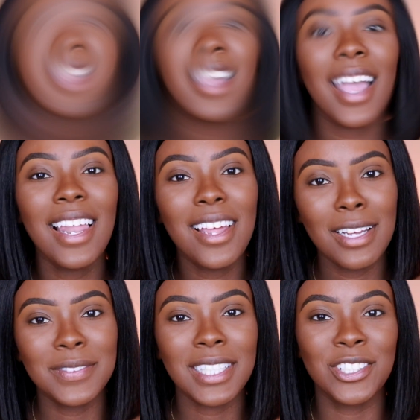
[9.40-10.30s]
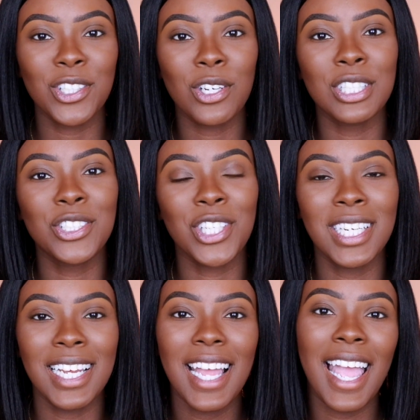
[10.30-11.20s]
Hey loves, it's your girl
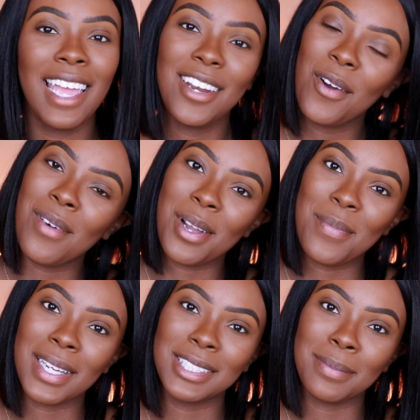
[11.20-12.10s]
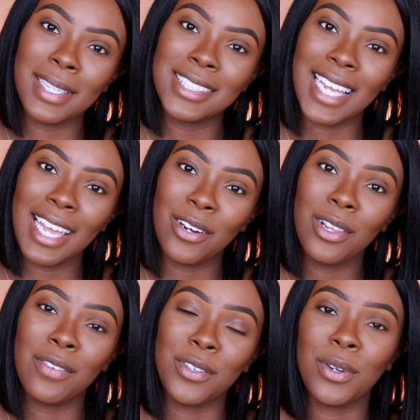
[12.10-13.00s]
Katrina and welcome back to my
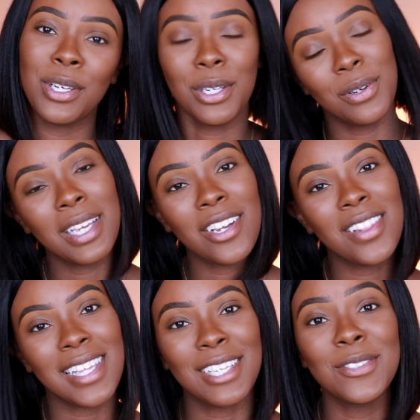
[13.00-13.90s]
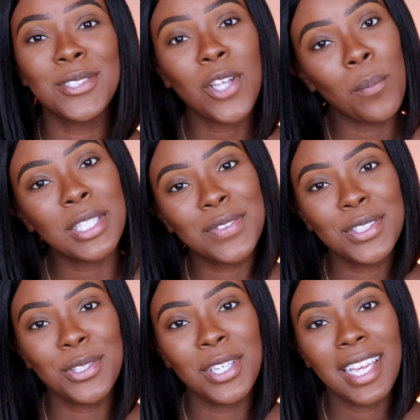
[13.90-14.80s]
channel. If you are new here, thank you so much for
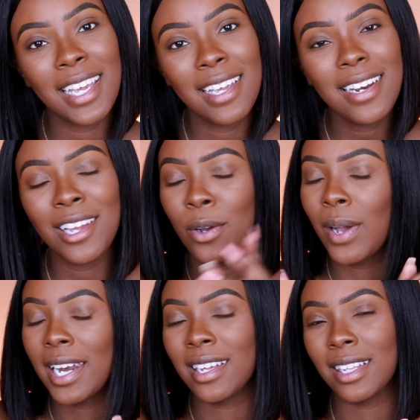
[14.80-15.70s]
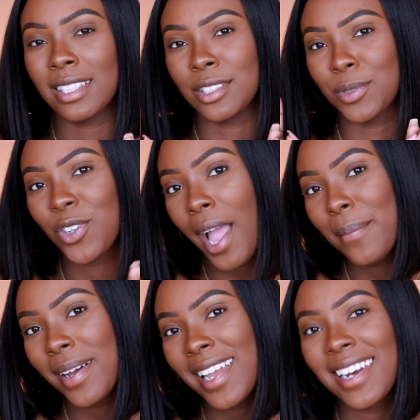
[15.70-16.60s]
tuning in. Go ahead and click the
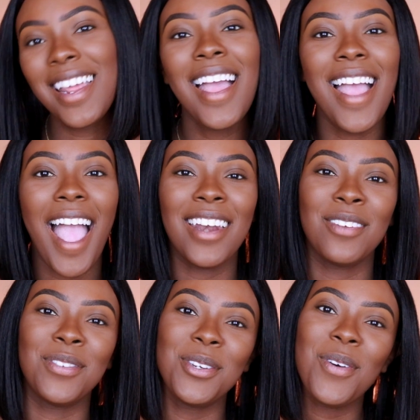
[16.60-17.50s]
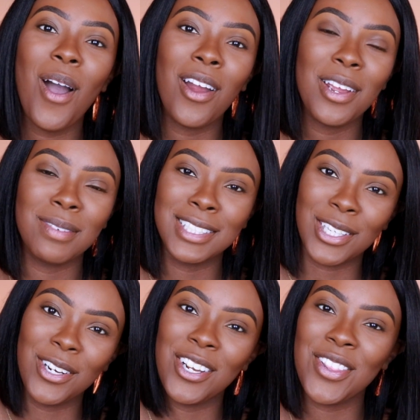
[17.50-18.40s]
subscribe button, and if you are a
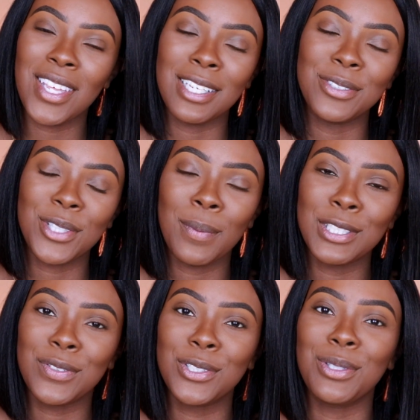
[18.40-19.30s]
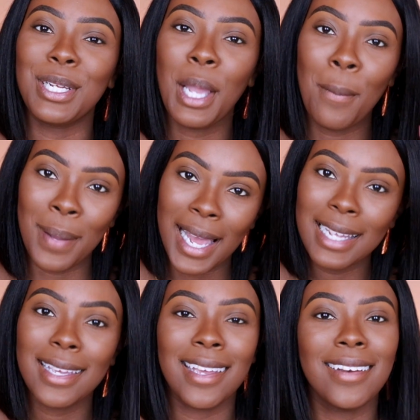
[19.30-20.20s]
returner, thank you so much for tuning
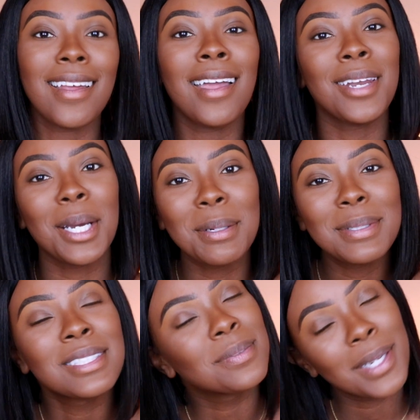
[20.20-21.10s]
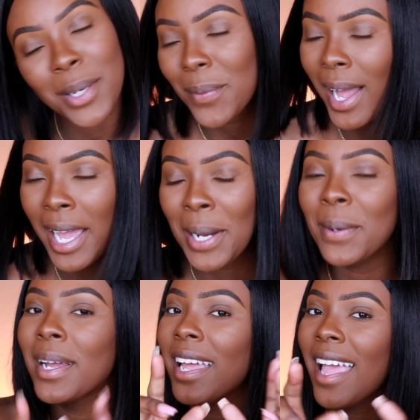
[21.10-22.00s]
back in. I know it's been a
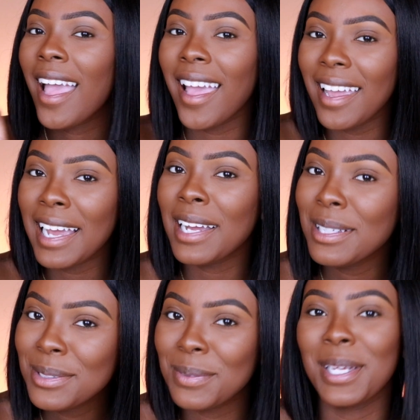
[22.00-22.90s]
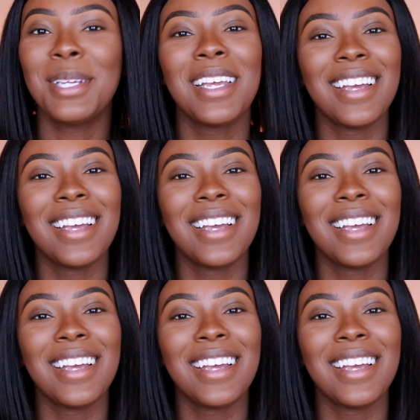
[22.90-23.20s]
while. Hey, how you doing?